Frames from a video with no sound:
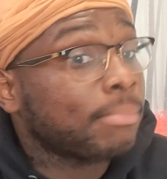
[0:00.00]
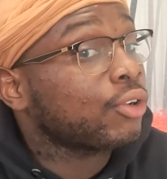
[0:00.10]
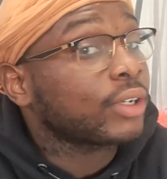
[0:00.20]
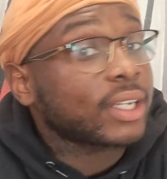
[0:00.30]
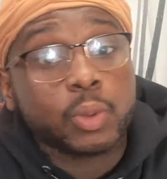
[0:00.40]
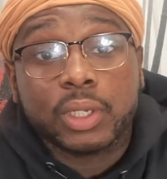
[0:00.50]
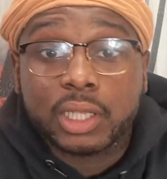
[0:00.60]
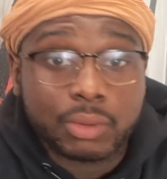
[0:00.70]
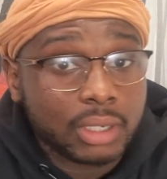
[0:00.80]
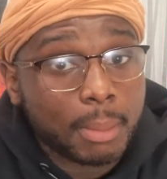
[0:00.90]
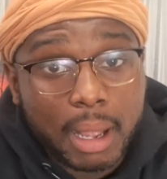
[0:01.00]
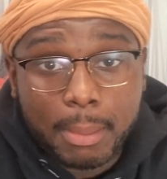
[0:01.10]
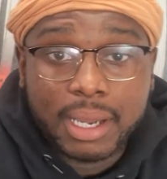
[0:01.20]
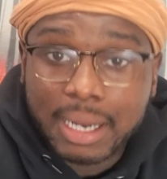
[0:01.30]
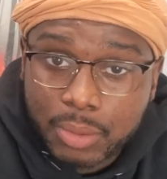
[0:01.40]
broke at 23, in my
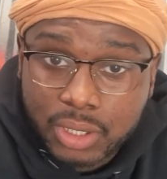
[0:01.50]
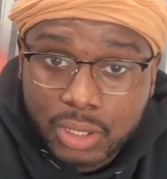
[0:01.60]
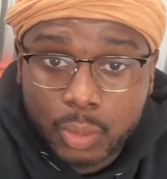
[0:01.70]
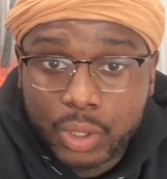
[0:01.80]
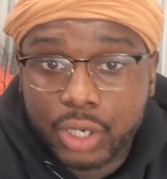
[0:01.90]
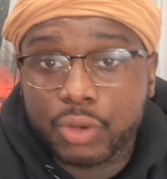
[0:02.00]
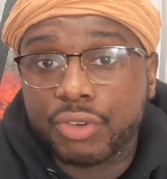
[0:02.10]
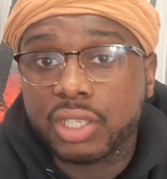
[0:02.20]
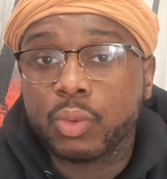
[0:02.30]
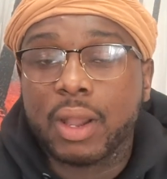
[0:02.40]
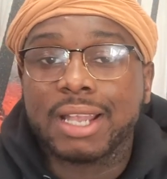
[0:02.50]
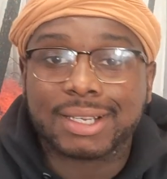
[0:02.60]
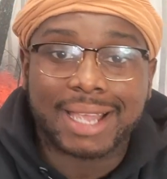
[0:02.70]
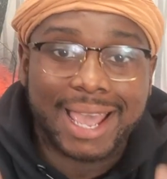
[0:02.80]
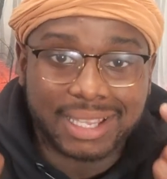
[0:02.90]
mind I was still a winner. The reason why is
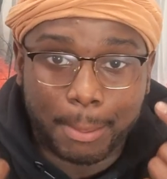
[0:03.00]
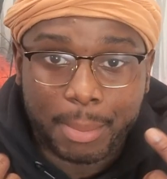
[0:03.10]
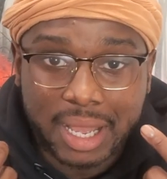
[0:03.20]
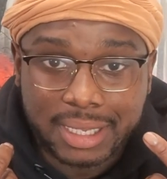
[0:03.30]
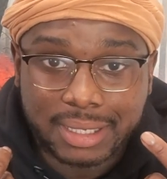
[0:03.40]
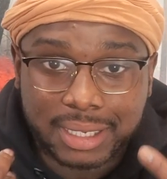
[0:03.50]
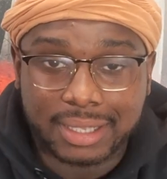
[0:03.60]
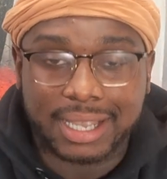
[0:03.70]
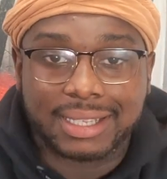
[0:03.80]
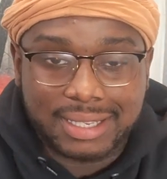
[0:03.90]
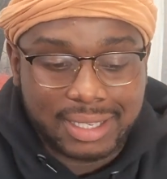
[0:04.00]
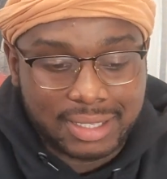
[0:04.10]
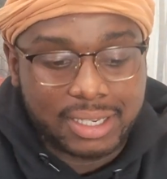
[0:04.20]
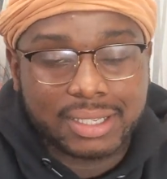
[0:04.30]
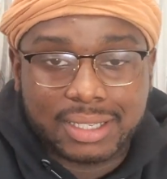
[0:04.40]
because I had the mindset that this is
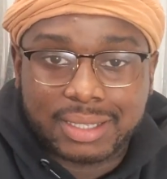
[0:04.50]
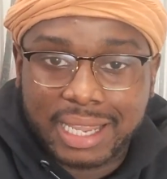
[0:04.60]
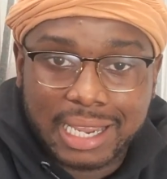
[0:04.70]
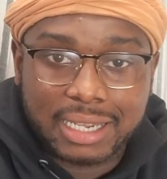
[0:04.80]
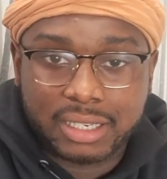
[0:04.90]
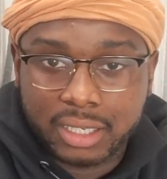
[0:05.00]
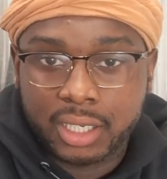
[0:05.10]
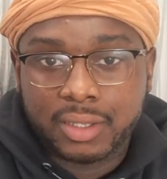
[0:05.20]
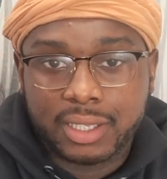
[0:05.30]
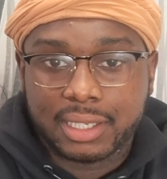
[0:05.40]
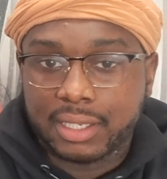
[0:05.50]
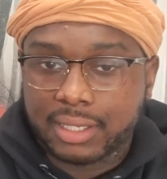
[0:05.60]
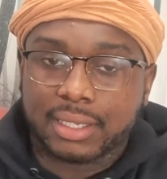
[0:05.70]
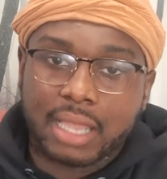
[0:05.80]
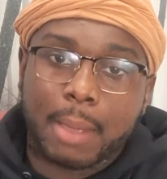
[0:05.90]
just a stage. This is just
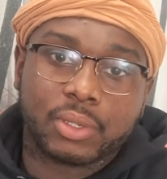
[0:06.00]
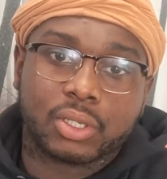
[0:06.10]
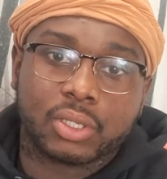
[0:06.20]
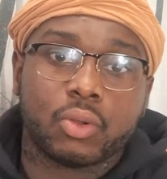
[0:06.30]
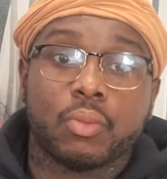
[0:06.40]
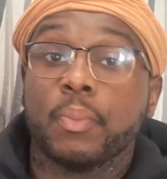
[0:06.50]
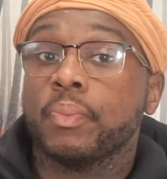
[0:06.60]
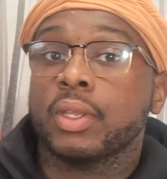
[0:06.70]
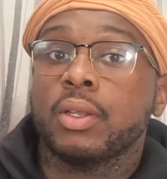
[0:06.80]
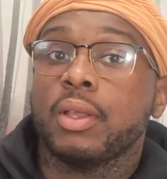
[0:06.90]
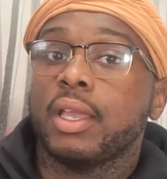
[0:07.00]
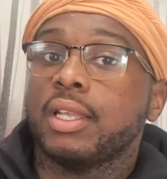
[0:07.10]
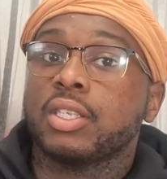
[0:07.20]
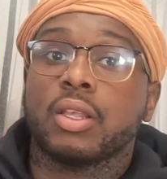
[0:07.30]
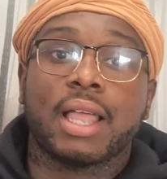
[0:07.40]
a stepping stone
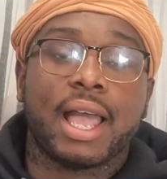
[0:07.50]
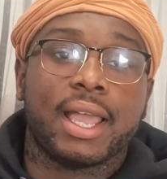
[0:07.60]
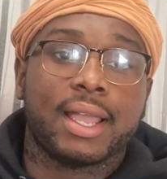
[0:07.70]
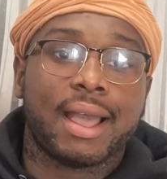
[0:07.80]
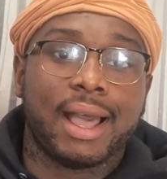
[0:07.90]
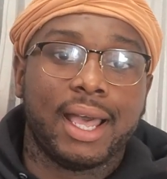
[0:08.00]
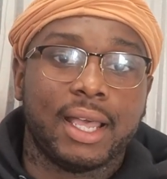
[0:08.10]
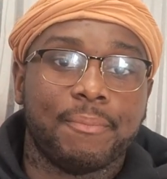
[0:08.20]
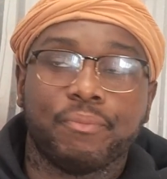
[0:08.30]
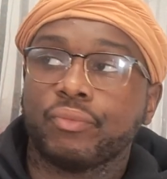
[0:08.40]
until I